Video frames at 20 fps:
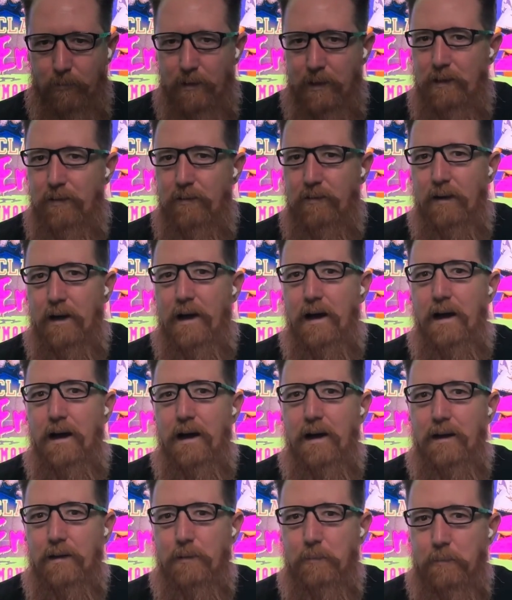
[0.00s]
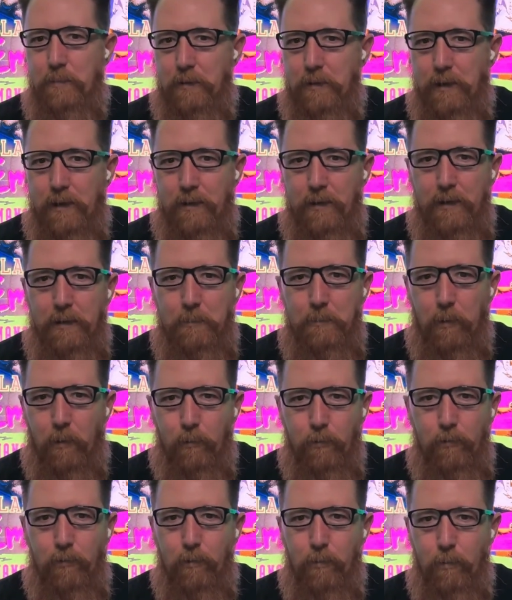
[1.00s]
These are completely
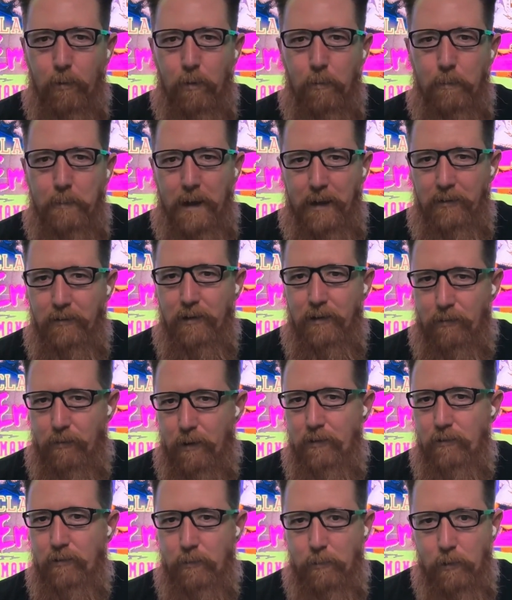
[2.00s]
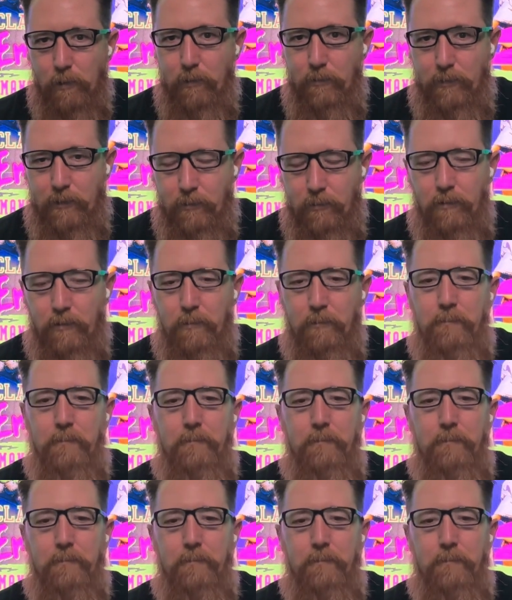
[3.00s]
balls-to-the-wall, batshit crazy movies.